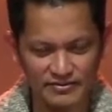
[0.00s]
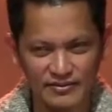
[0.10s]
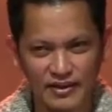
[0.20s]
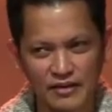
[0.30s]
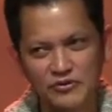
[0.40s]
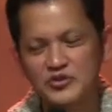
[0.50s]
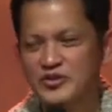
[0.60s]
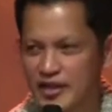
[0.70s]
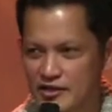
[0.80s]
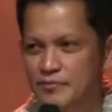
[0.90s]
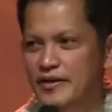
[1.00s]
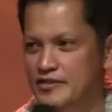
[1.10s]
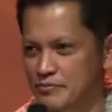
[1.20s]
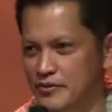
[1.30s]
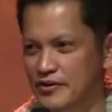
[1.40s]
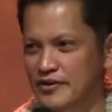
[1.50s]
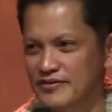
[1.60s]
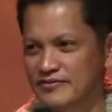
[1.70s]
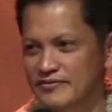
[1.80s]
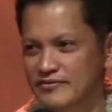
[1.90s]
For sure, na-experience po yon.
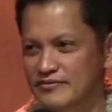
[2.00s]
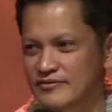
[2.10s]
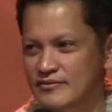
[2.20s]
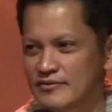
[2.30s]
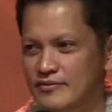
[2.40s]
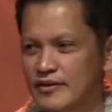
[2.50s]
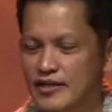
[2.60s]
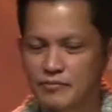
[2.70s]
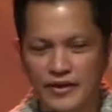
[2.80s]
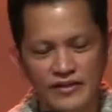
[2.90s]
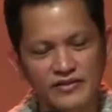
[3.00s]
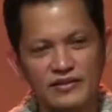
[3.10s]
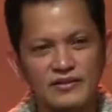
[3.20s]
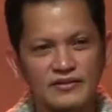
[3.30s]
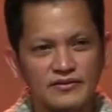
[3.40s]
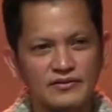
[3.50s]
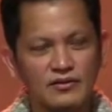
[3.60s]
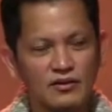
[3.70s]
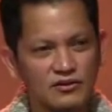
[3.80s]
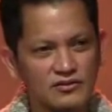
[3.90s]
Na-experience ninyo. You
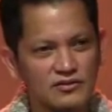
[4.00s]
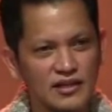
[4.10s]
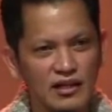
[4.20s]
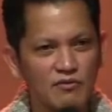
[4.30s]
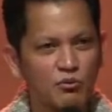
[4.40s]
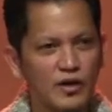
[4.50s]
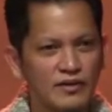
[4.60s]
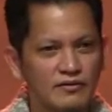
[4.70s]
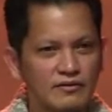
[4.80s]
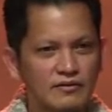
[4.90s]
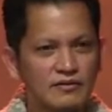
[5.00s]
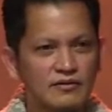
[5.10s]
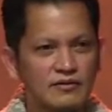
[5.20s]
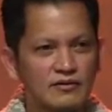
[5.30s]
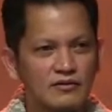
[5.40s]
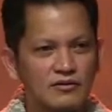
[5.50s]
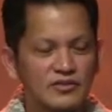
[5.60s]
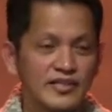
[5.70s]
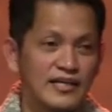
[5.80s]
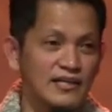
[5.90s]
lost a loved one. Yung
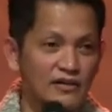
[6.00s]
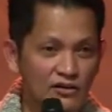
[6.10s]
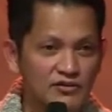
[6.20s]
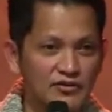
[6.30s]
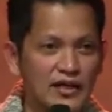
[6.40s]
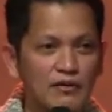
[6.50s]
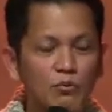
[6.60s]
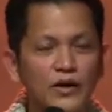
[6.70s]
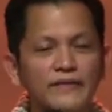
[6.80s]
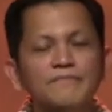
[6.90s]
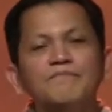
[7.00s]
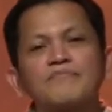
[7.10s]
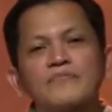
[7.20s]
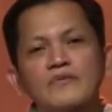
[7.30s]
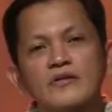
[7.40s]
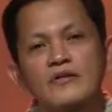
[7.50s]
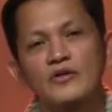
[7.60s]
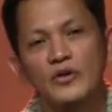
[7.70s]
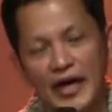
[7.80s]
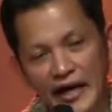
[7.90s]
sudden loss of a loved one.
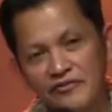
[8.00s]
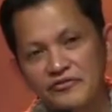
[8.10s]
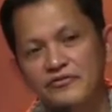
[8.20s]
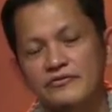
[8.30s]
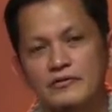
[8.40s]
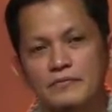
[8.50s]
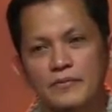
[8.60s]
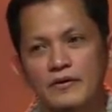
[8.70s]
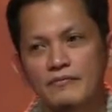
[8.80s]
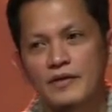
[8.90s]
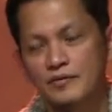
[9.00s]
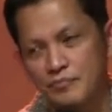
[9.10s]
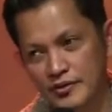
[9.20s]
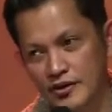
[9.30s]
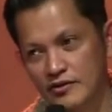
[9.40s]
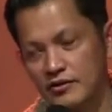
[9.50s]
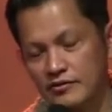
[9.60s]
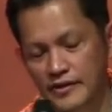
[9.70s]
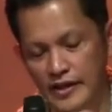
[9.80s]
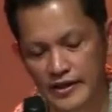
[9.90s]
Your health. Na po, meron po dito.
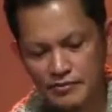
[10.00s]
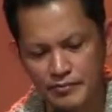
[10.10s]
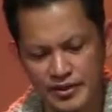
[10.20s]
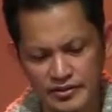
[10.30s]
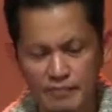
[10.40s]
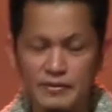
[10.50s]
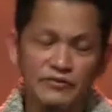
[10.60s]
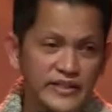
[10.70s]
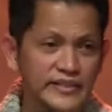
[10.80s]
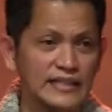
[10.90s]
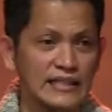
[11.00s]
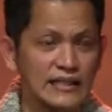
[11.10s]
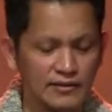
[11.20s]
Naka-experience even recently.